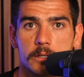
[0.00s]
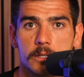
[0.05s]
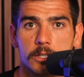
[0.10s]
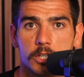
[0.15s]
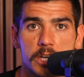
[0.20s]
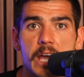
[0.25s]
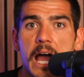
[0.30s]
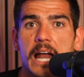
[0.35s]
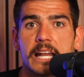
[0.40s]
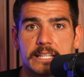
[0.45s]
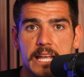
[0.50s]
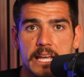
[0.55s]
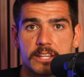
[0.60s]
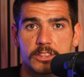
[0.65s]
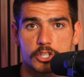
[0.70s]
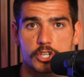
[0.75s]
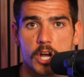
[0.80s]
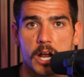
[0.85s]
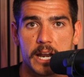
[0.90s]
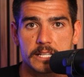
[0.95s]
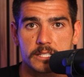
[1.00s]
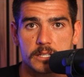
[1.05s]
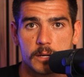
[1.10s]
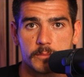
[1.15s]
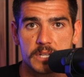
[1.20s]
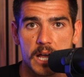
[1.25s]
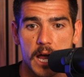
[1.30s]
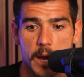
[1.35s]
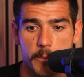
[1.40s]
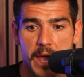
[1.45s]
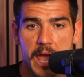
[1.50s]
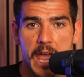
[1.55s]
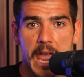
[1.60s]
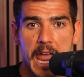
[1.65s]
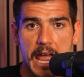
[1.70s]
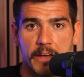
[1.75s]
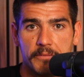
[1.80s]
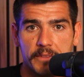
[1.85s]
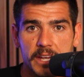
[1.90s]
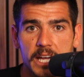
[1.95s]
You got to take the shot at some time.
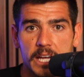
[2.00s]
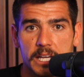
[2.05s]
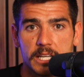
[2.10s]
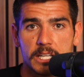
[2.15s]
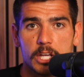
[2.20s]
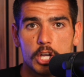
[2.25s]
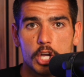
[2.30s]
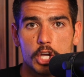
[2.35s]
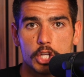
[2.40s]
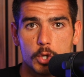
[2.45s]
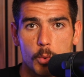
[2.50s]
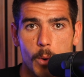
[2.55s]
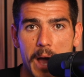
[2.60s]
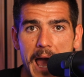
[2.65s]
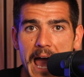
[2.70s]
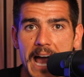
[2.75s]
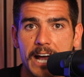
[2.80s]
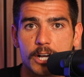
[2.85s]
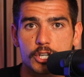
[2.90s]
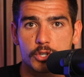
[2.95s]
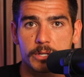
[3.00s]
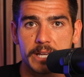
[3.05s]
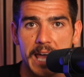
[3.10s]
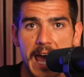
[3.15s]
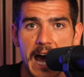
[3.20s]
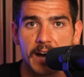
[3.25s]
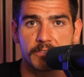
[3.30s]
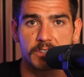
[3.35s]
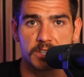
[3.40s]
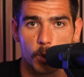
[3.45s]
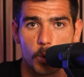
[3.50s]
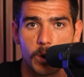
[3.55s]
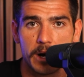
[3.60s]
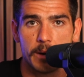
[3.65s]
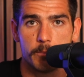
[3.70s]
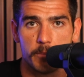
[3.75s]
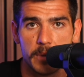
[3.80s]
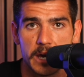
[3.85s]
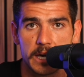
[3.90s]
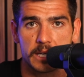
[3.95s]
And then you actually have to
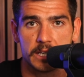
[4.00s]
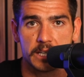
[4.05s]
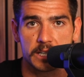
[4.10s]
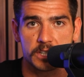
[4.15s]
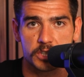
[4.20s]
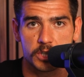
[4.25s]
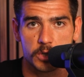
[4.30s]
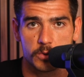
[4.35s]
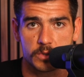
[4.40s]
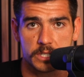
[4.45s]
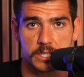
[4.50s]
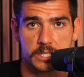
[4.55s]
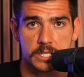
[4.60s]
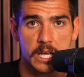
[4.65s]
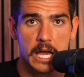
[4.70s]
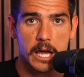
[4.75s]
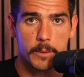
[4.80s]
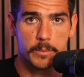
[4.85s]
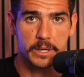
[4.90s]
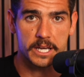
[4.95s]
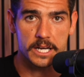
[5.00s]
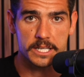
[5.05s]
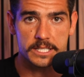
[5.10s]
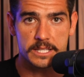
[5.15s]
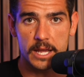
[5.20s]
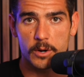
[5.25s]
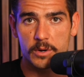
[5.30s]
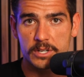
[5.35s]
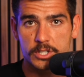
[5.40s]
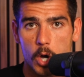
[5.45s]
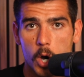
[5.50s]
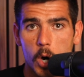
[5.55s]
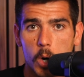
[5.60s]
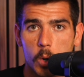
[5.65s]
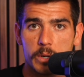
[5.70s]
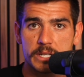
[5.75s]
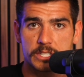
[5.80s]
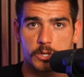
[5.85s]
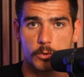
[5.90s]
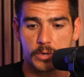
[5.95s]
quit making excuses, because there is
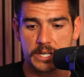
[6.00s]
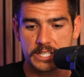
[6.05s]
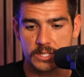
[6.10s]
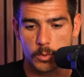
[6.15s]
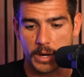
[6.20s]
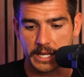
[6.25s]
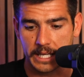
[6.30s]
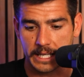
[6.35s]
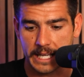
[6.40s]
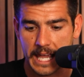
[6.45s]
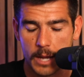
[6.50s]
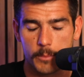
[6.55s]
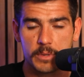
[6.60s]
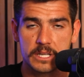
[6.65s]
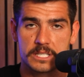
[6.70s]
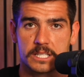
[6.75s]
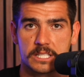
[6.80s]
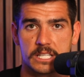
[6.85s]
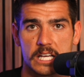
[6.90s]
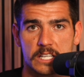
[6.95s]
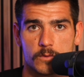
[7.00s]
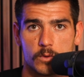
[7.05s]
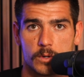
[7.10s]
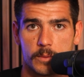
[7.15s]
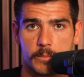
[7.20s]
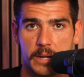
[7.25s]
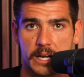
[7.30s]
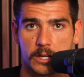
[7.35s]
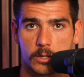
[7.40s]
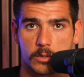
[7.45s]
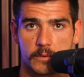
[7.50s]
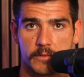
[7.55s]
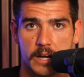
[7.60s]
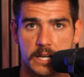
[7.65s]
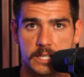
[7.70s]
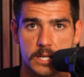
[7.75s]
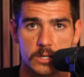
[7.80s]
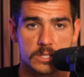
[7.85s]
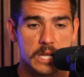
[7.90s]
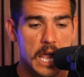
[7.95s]
always a reason why you can't be successful in medical
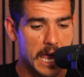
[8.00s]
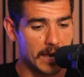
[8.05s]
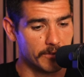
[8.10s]
device sales.